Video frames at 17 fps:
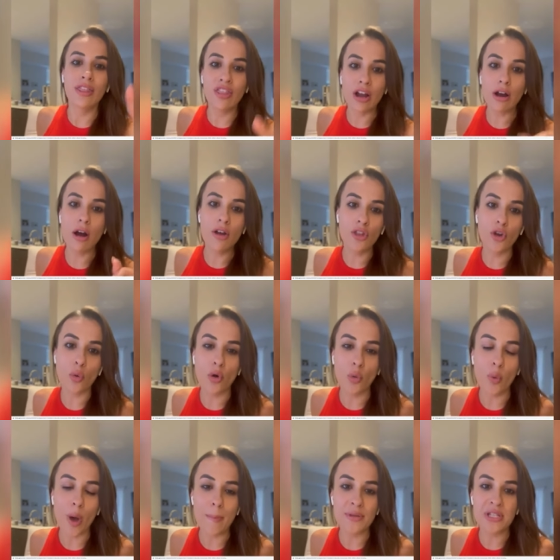They're on their
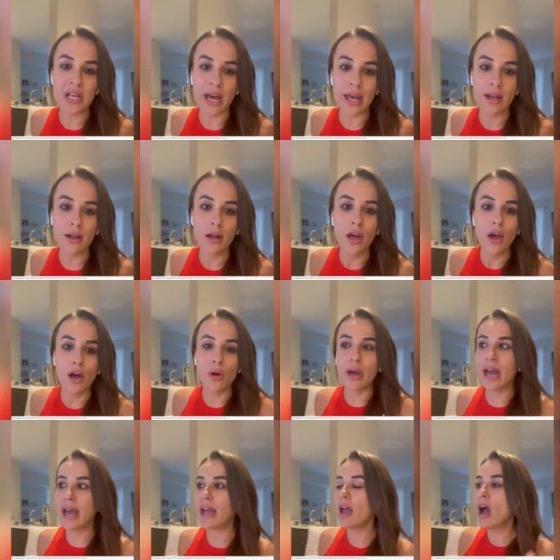own website,
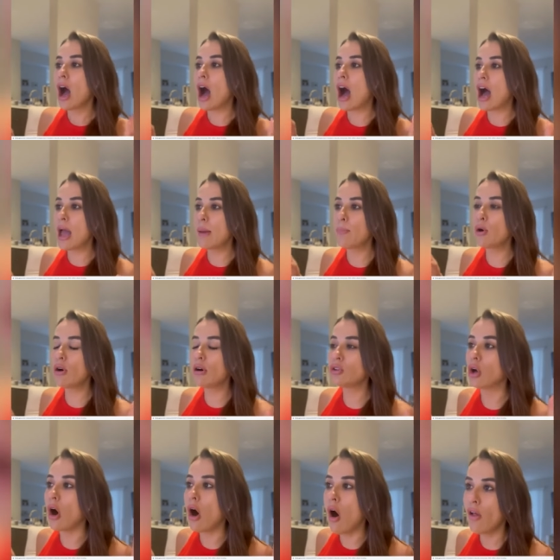okay? I
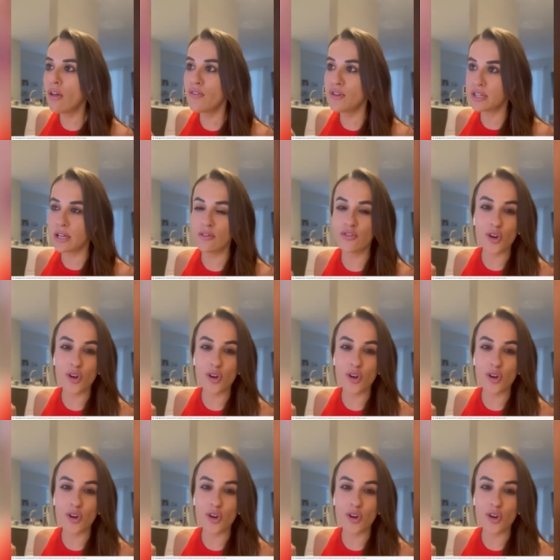pulled all of this